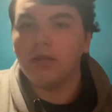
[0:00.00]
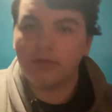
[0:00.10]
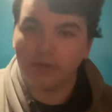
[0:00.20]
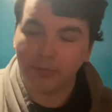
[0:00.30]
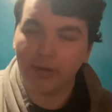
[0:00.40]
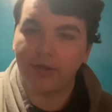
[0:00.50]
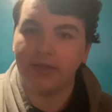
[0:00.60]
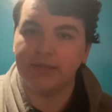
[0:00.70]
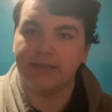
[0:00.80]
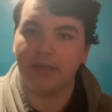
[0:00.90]
They're probably
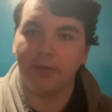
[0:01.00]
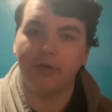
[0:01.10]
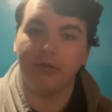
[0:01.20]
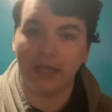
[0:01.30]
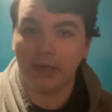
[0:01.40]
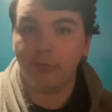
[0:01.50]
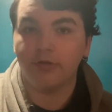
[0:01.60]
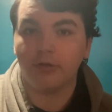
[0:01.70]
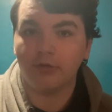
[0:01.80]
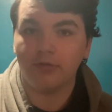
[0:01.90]
going to set up how
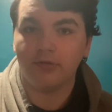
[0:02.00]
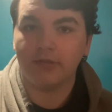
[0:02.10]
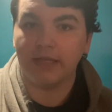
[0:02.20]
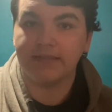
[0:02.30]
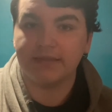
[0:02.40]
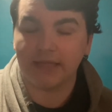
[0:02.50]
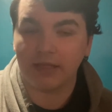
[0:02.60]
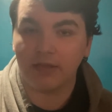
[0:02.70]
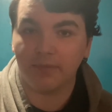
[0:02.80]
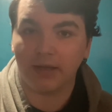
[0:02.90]
Gabriel has
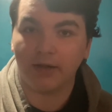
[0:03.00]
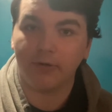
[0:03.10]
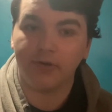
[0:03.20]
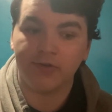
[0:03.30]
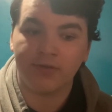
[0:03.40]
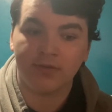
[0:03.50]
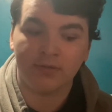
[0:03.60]
psychic powers.